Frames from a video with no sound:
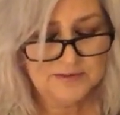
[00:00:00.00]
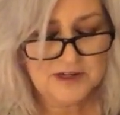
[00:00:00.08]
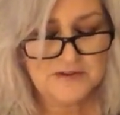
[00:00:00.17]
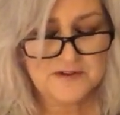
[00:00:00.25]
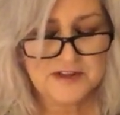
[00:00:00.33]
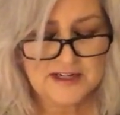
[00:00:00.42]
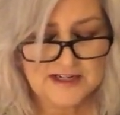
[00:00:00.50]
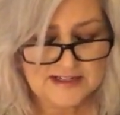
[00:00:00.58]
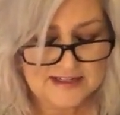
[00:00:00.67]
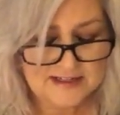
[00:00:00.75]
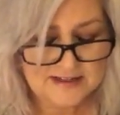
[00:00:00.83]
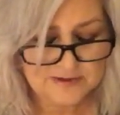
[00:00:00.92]
whatever they need
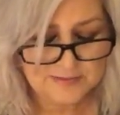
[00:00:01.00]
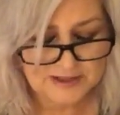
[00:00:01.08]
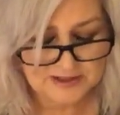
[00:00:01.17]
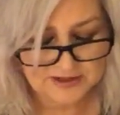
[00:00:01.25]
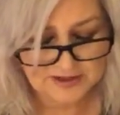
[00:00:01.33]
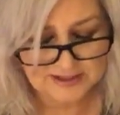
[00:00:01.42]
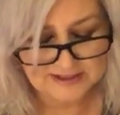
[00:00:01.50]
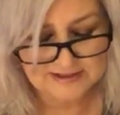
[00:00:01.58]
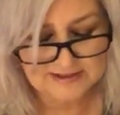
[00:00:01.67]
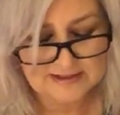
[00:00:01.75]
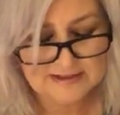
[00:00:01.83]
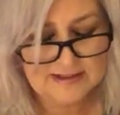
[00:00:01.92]
to hear, my
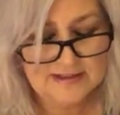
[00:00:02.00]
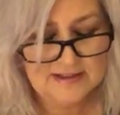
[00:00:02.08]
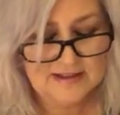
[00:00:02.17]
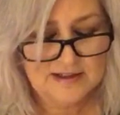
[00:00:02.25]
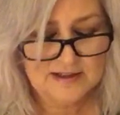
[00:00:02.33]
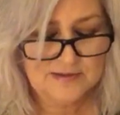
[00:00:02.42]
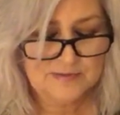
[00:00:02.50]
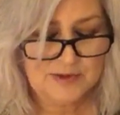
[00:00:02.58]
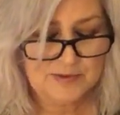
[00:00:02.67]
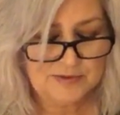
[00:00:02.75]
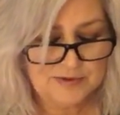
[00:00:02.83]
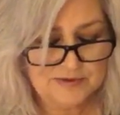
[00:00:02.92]
darlings,
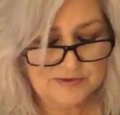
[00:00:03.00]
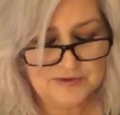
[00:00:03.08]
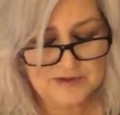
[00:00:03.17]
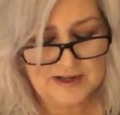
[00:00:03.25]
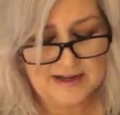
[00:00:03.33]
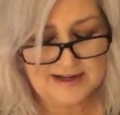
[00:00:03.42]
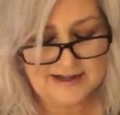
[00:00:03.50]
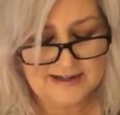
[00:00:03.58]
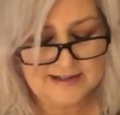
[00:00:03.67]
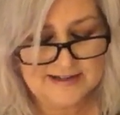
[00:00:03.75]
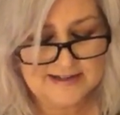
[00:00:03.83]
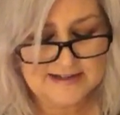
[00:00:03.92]
my beautiful
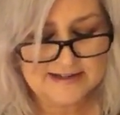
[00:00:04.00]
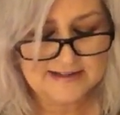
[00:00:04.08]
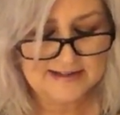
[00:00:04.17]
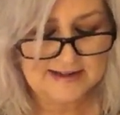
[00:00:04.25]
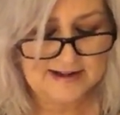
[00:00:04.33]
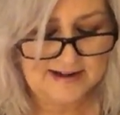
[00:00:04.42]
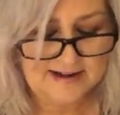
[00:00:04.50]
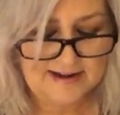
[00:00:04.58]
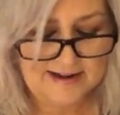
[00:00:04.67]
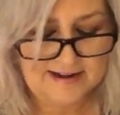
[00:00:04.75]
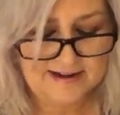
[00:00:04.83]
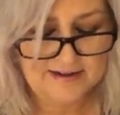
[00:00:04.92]
guides. I
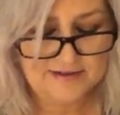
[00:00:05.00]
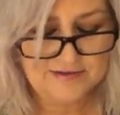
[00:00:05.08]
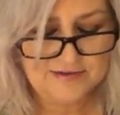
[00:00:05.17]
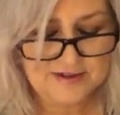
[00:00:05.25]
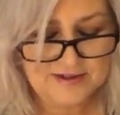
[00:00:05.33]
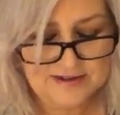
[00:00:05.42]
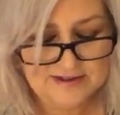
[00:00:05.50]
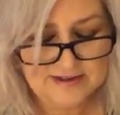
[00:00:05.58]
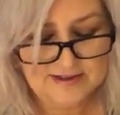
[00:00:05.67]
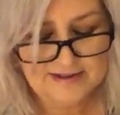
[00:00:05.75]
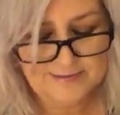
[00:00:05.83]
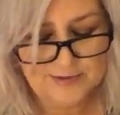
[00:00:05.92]
have
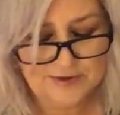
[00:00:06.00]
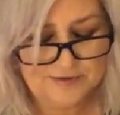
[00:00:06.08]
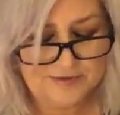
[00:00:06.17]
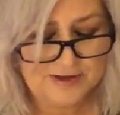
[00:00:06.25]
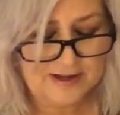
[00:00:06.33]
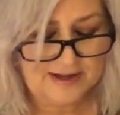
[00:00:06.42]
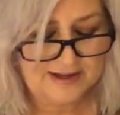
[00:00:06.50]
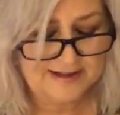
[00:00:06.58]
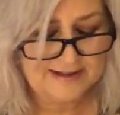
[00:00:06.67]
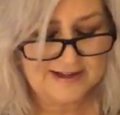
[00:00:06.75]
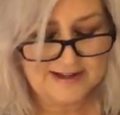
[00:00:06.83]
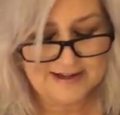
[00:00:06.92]
a beautiful
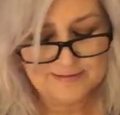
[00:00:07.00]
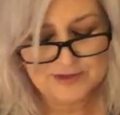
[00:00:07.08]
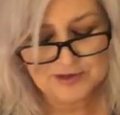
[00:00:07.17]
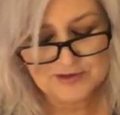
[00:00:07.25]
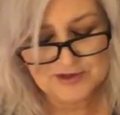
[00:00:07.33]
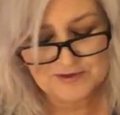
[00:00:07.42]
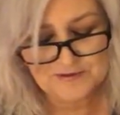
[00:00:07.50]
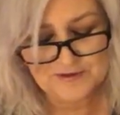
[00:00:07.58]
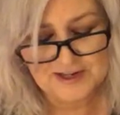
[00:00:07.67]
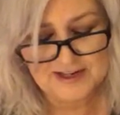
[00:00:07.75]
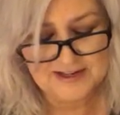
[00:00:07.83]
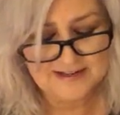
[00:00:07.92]
guide named
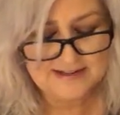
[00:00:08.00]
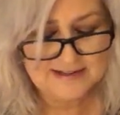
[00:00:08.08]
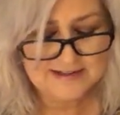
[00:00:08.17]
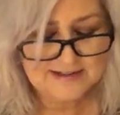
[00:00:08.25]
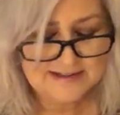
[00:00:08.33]
Josephine